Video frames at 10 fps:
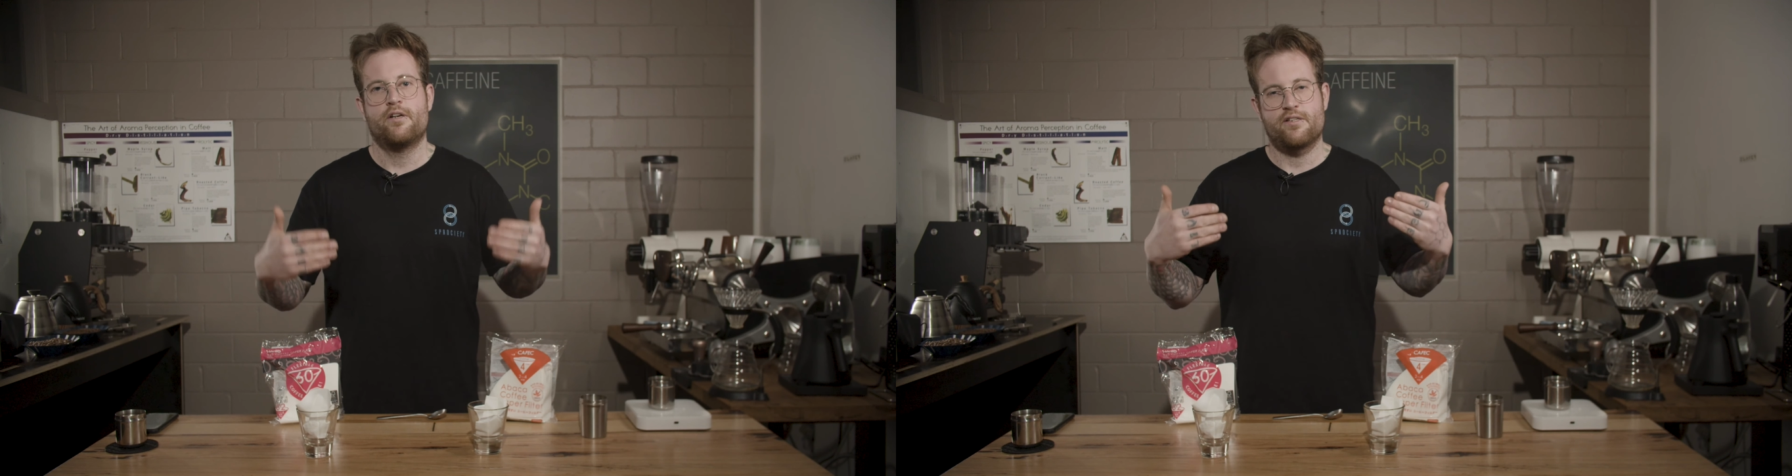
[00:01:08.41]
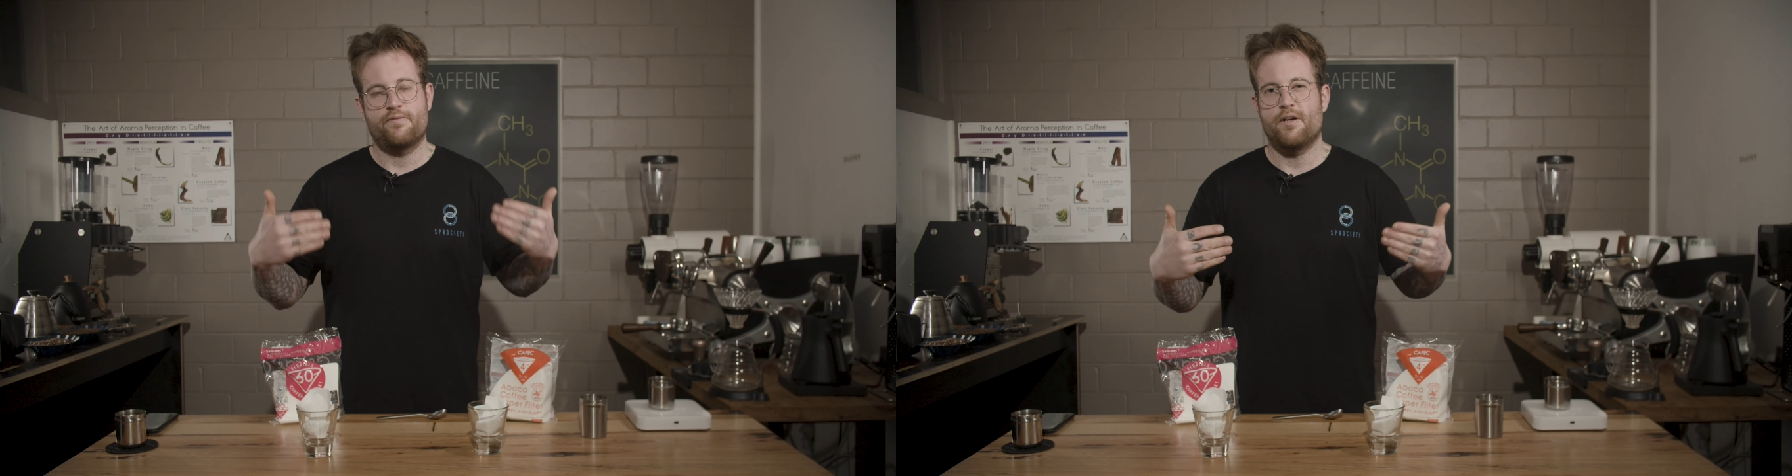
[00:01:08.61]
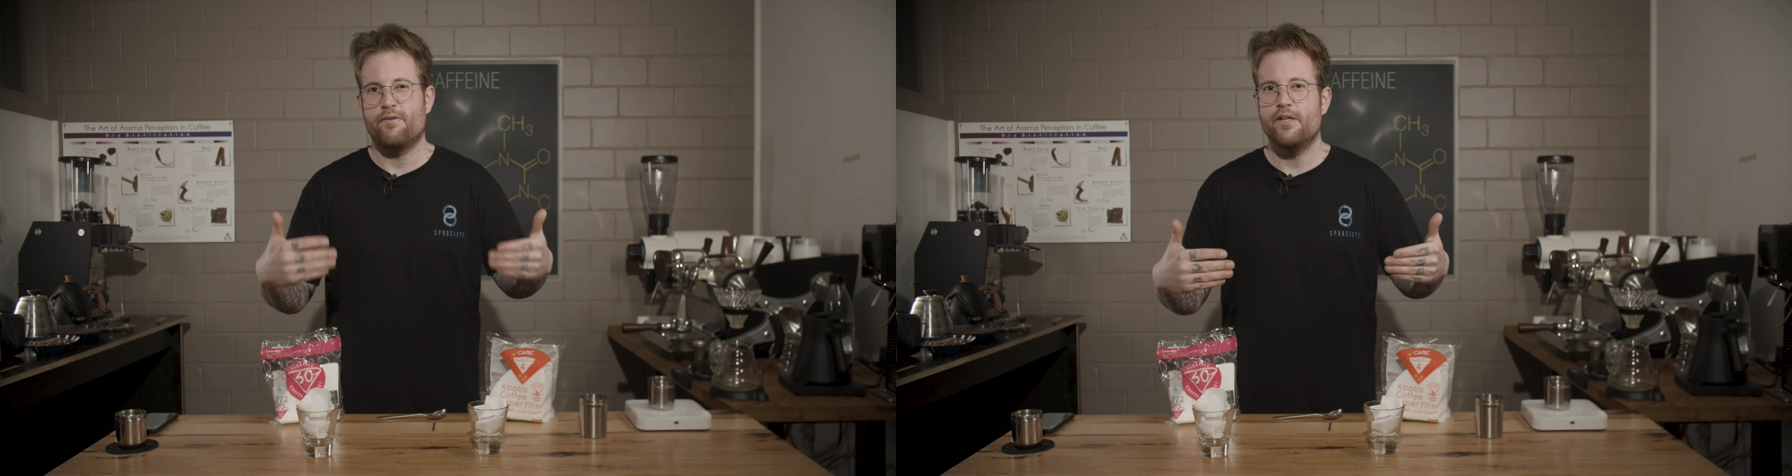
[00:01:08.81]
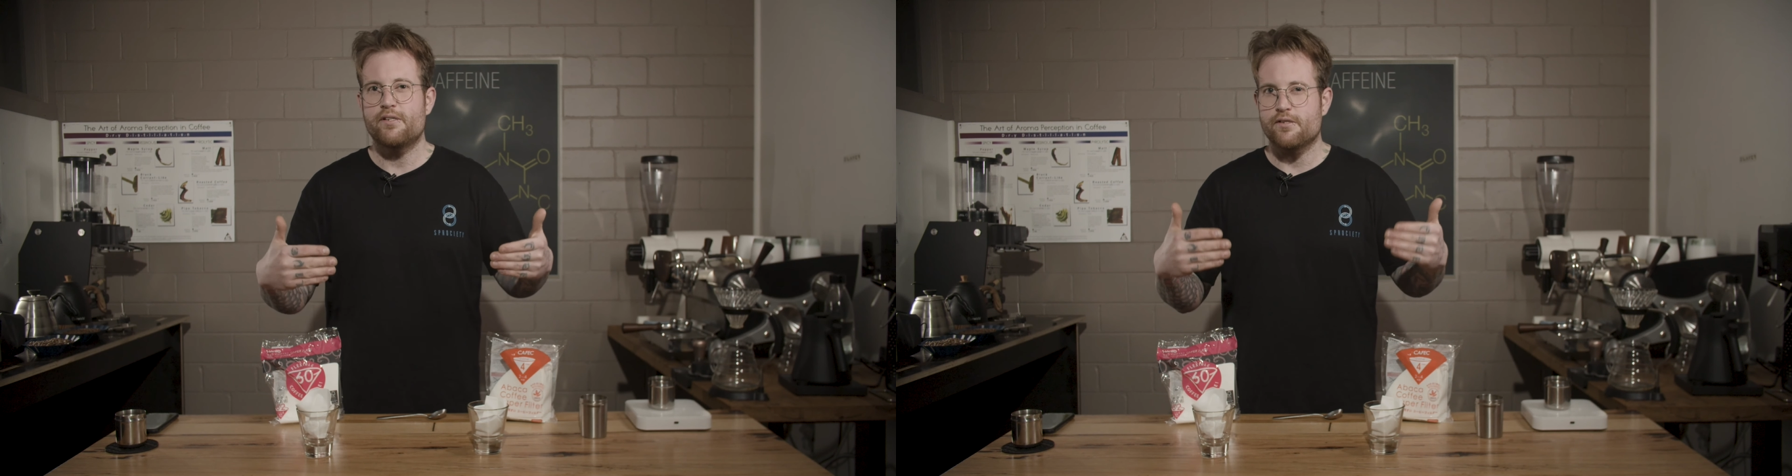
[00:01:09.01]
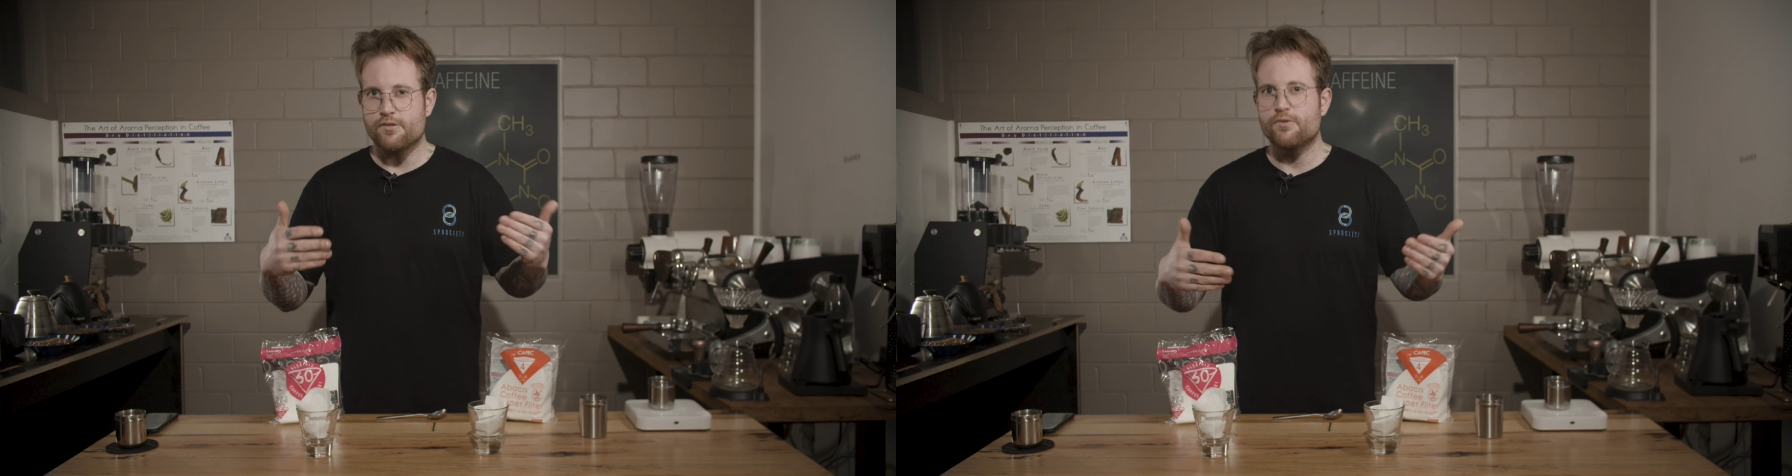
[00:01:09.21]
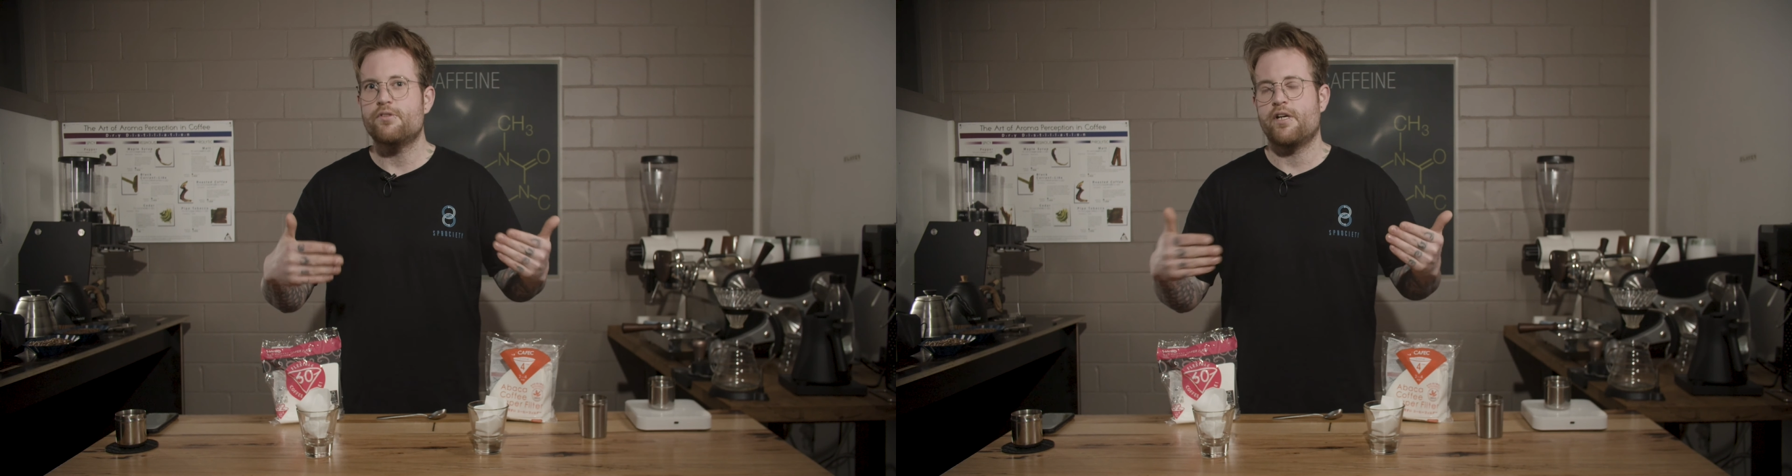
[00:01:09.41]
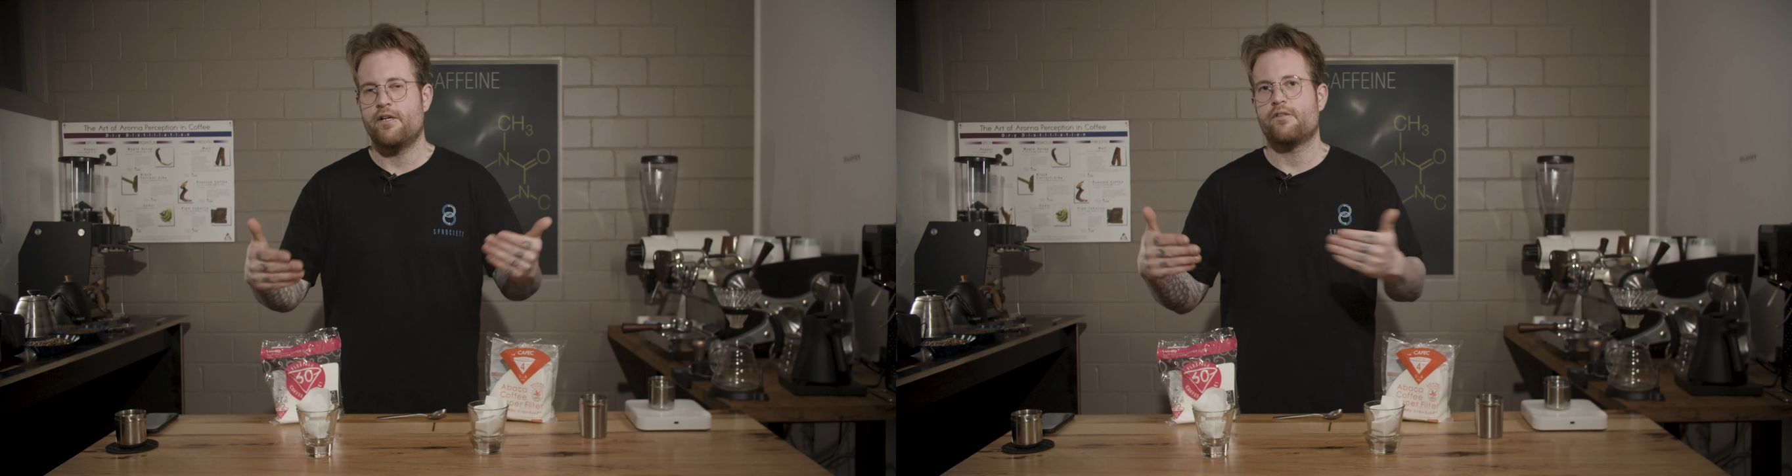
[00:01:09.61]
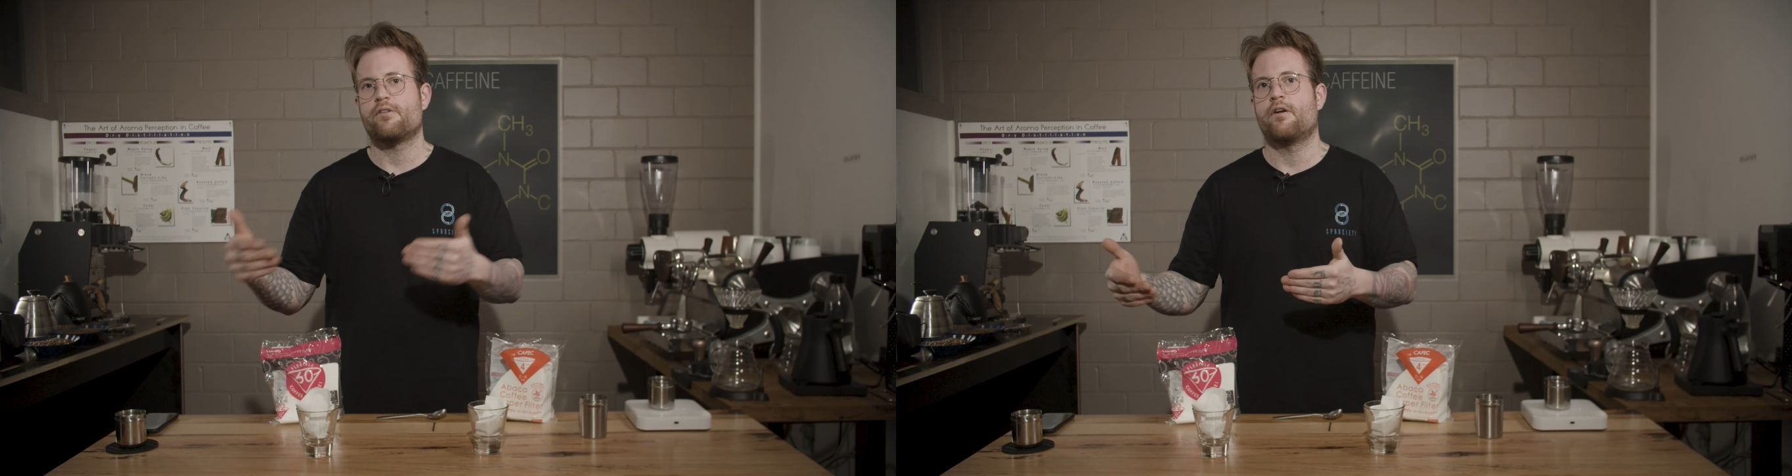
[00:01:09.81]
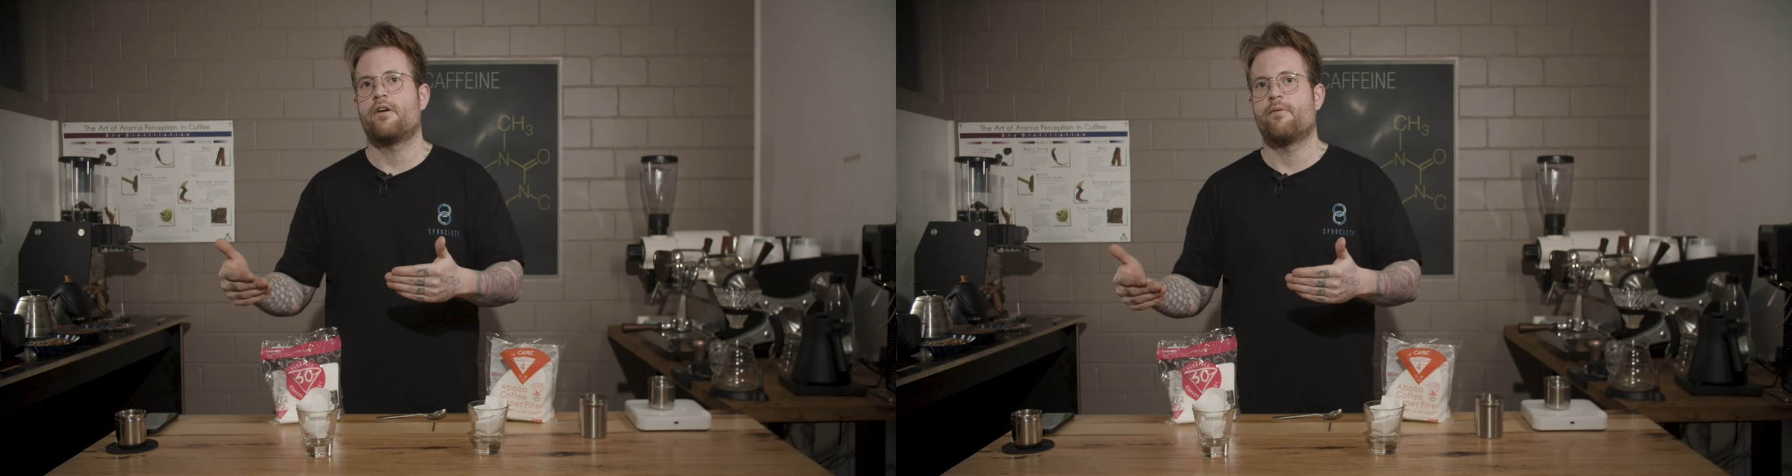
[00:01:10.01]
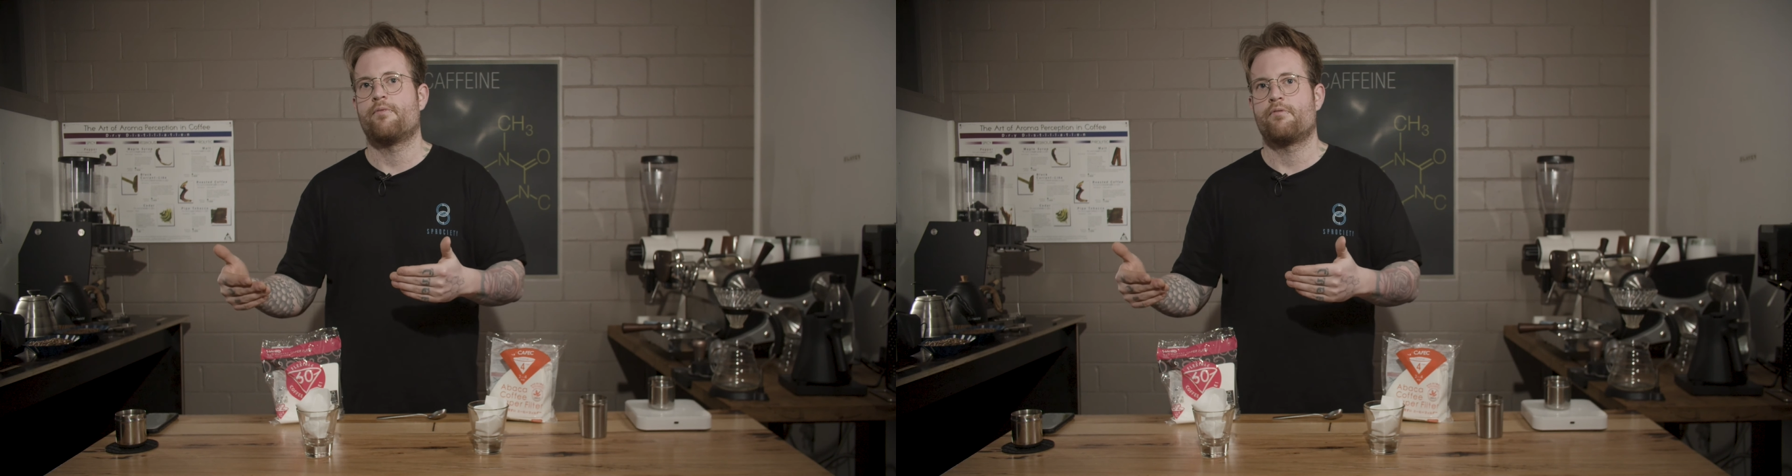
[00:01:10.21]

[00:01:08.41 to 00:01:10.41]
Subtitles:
If there is, there's a good chance it's going to come